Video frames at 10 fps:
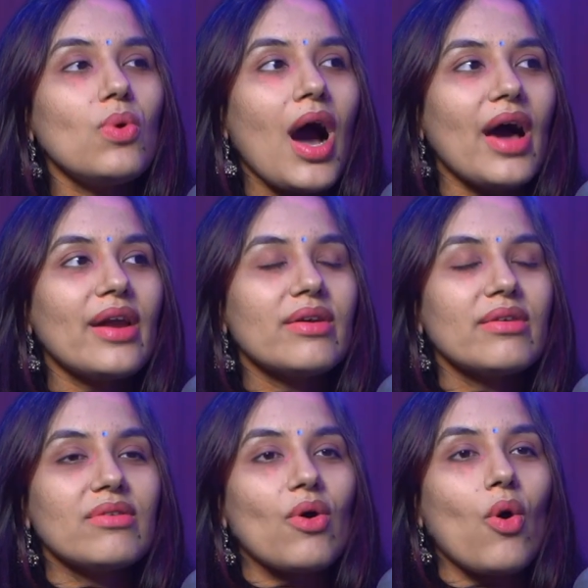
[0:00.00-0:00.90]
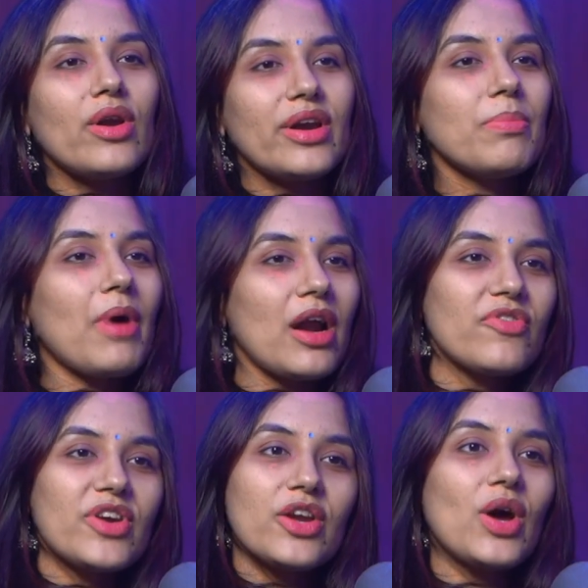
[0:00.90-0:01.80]
are already part
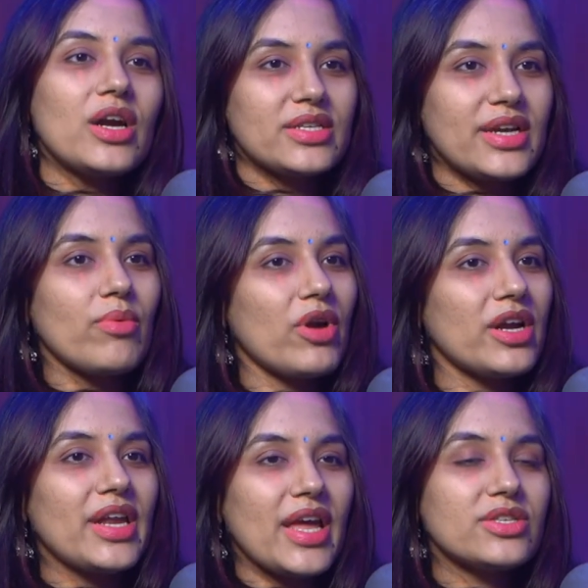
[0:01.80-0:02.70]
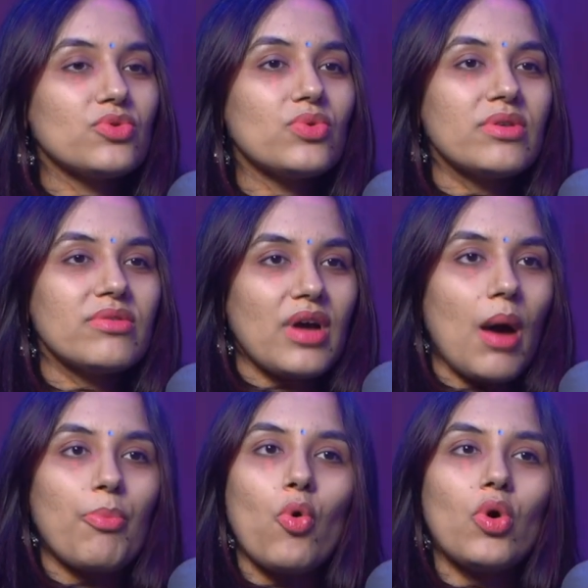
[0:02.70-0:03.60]
of it and you understand what it takes to
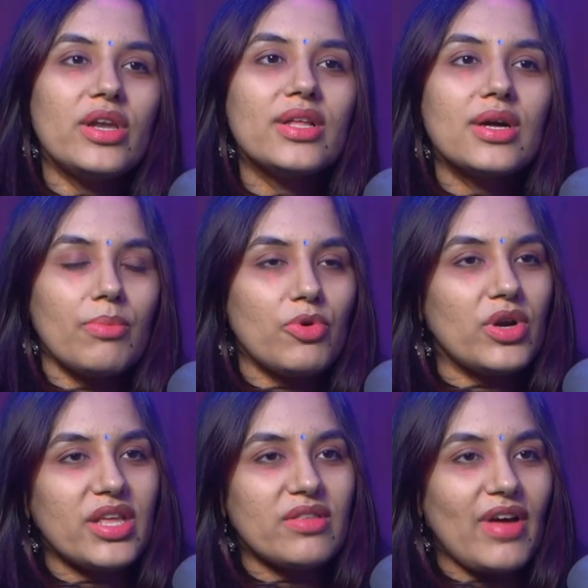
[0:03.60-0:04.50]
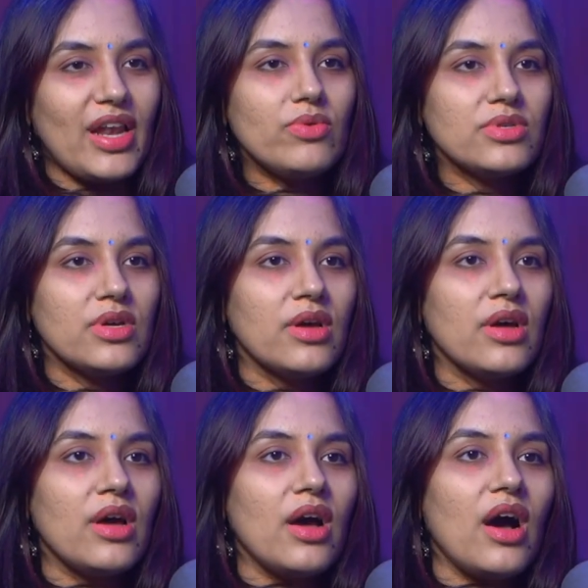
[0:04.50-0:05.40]
uphold the community's values.
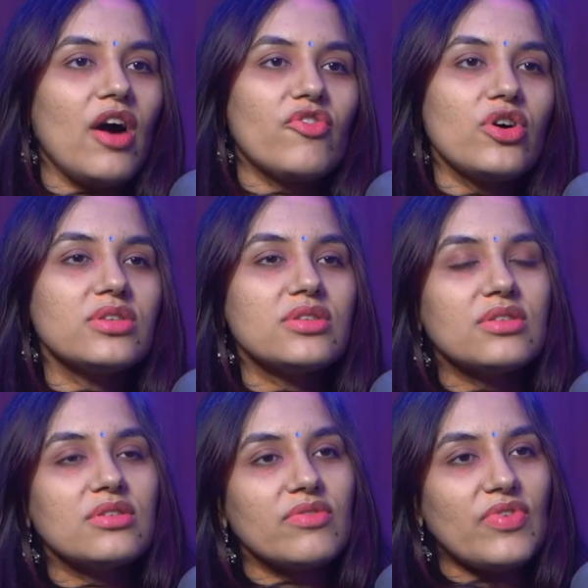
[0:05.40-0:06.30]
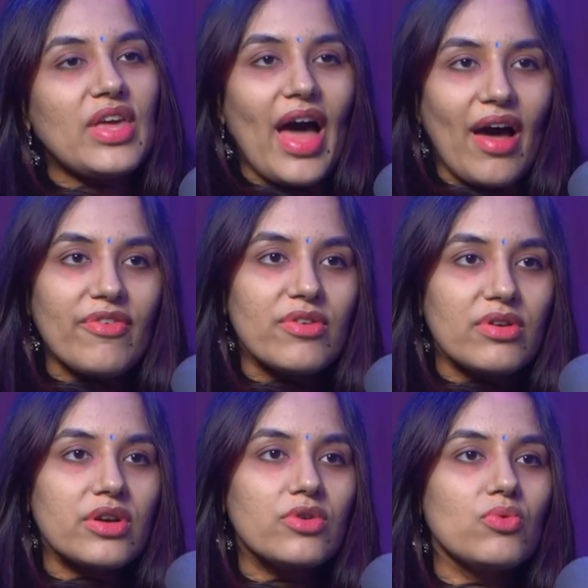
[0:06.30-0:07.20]
Of course, we have
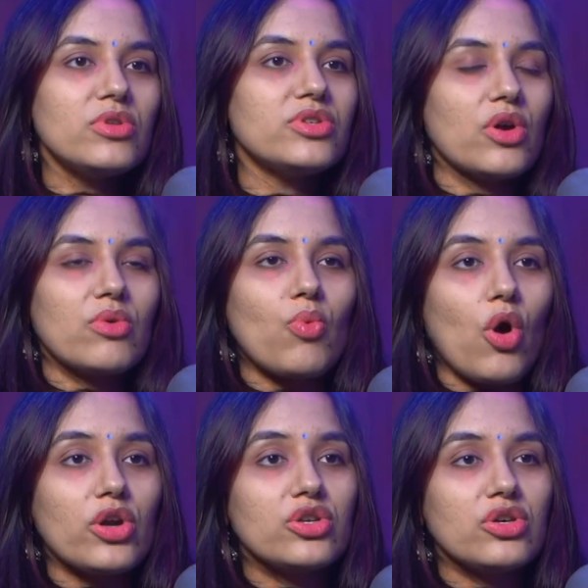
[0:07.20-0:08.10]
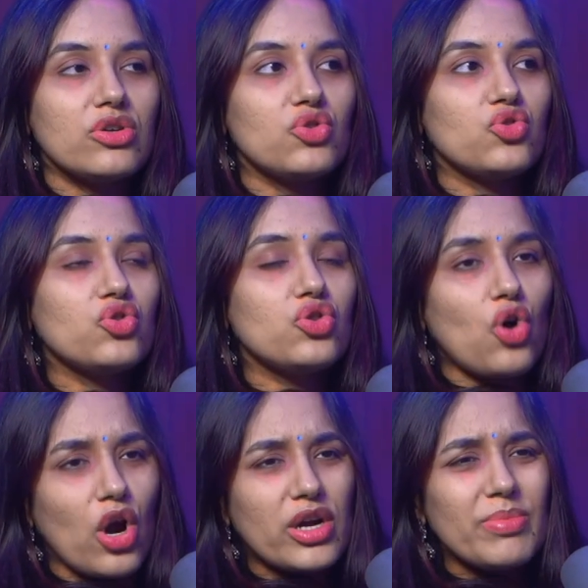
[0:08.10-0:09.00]
certain rules on what should
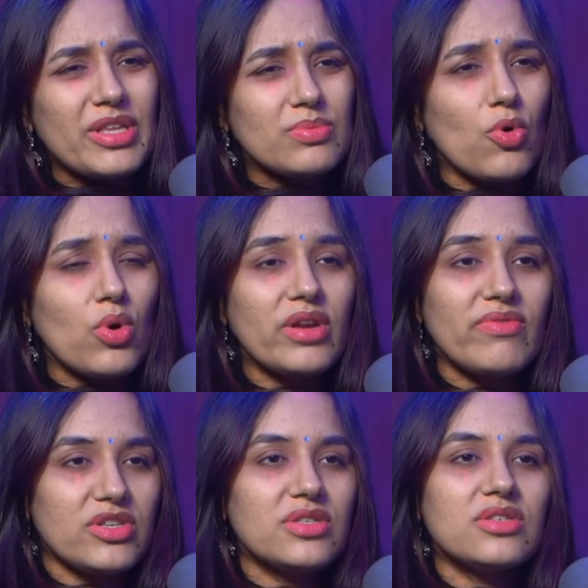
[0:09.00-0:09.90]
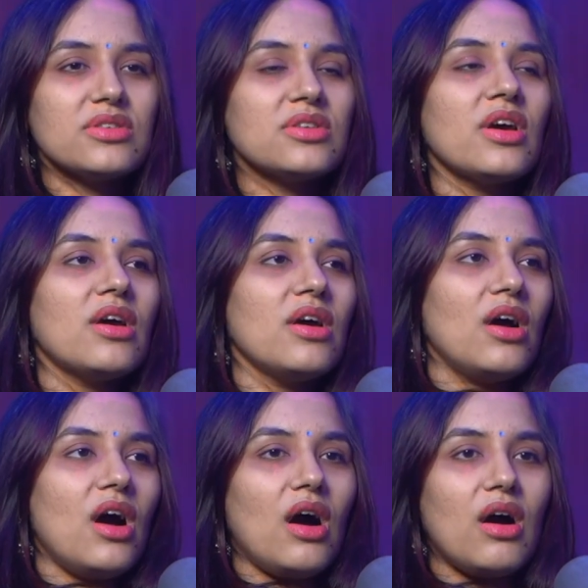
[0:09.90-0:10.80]
not be spoken, which is just
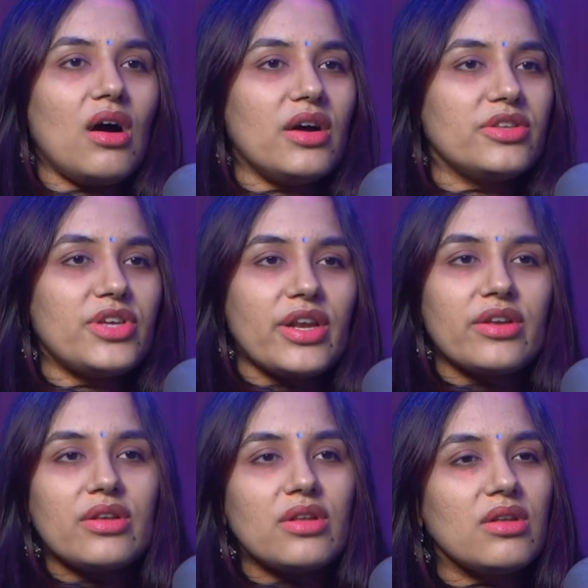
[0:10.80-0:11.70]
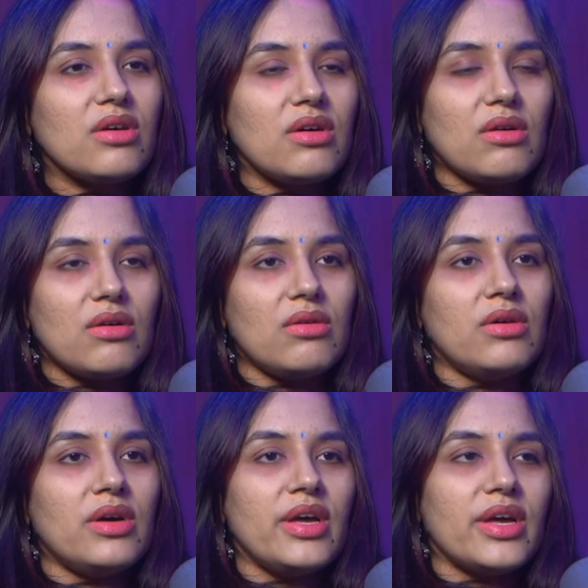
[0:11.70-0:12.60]
general
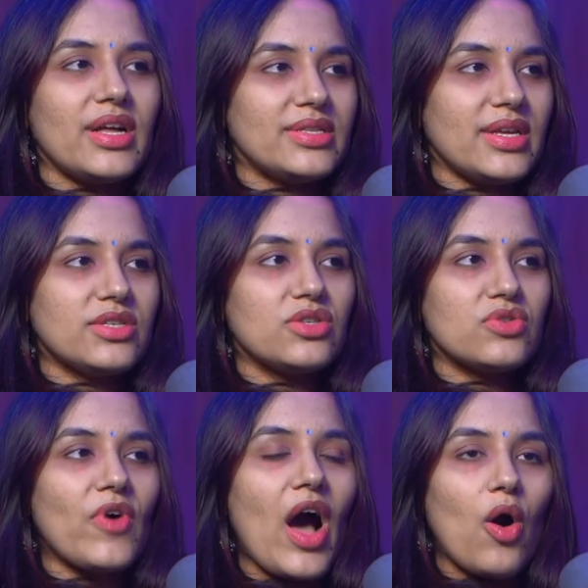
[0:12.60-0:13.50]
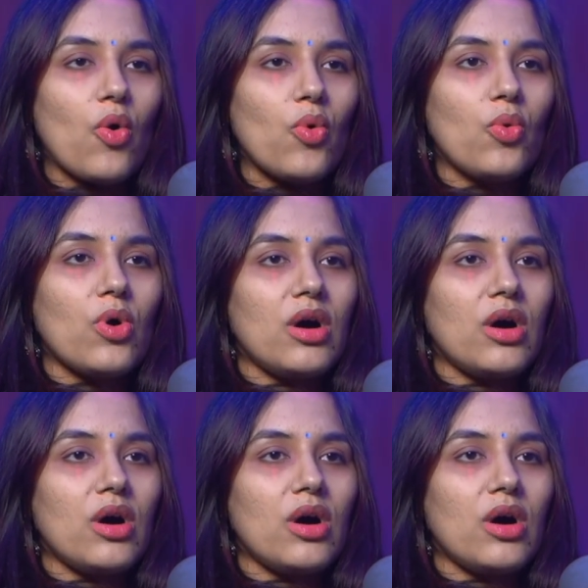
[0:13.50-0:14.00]
consensus of how